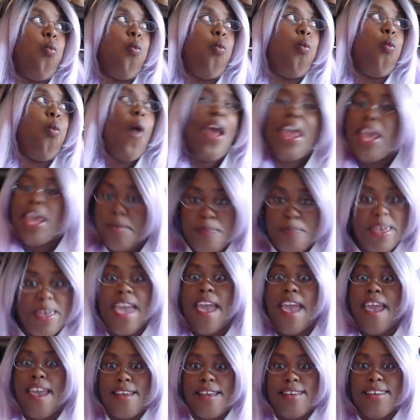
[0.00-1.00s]
way
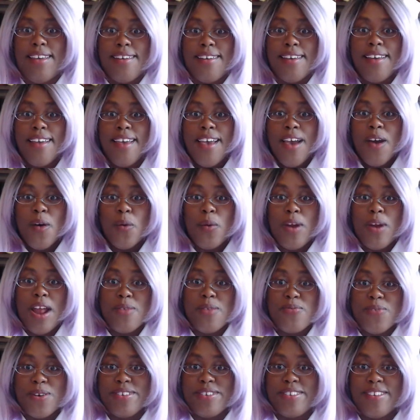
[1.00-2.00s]
back, like when I
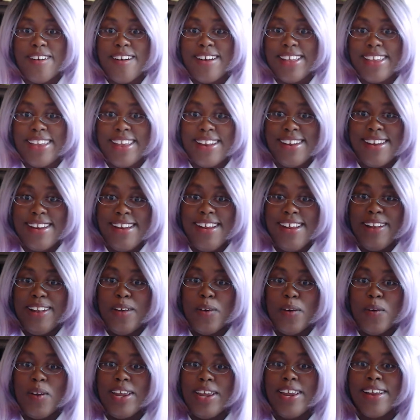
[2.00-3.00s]
first started getting into
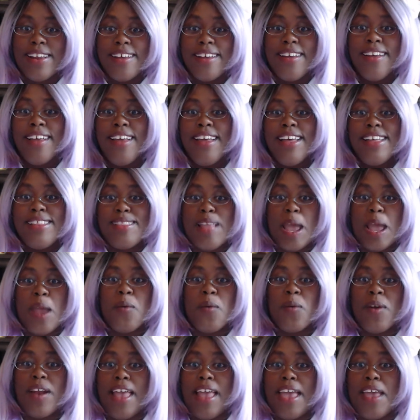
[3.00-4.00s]
Lolita, they
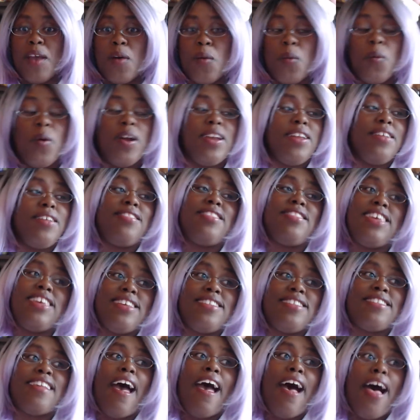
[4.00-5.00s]
were like one of the
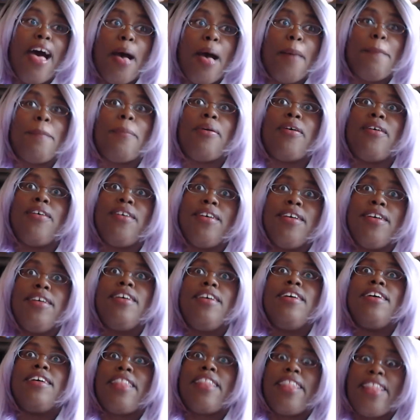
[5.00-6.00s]
top
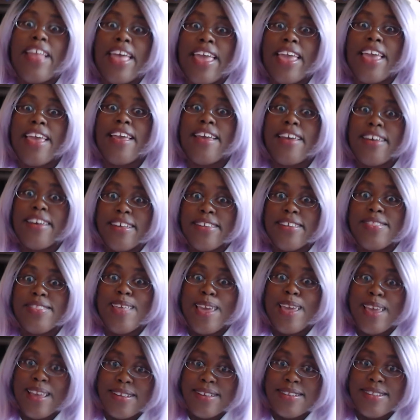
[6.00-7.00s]
like
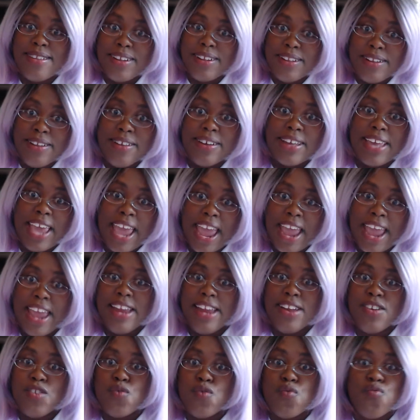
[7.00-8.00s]
things to look at
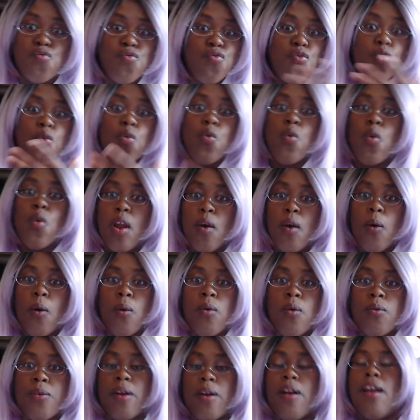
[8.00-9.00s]
and drool
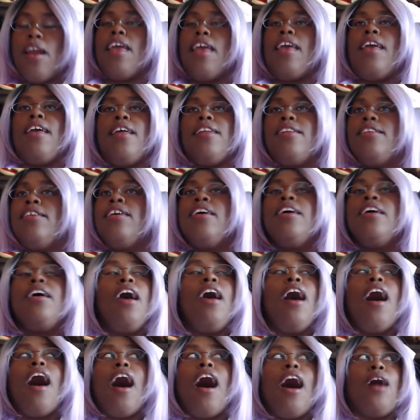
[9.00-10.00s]
over, and
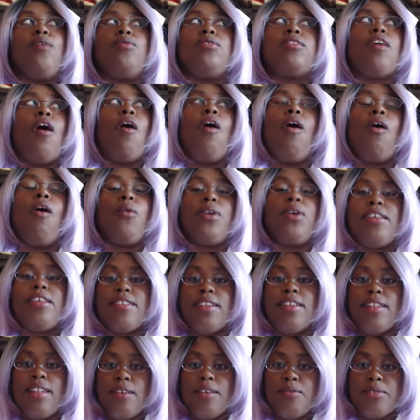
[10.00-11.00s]
I was always
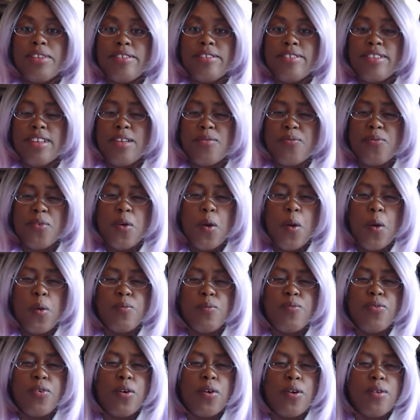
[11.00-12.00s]
in love with their stuff. For
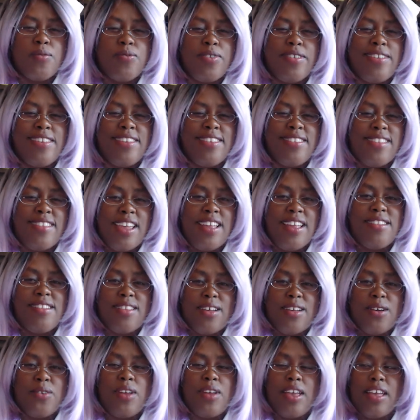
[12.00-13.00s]
for a stint
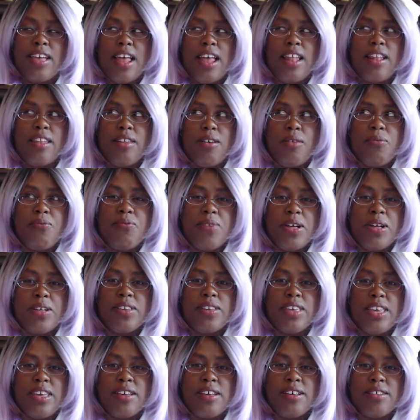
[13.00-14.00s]
though, they got a little
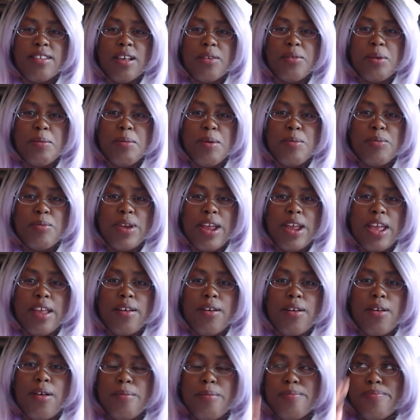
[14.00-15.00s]
funky, because I remember that
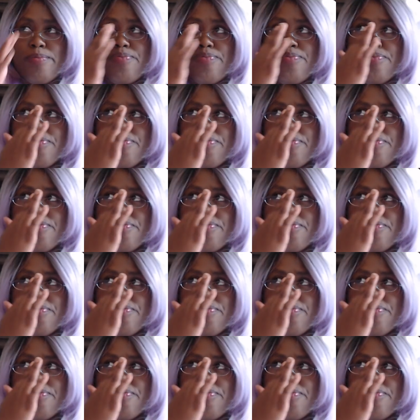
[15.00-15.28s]
um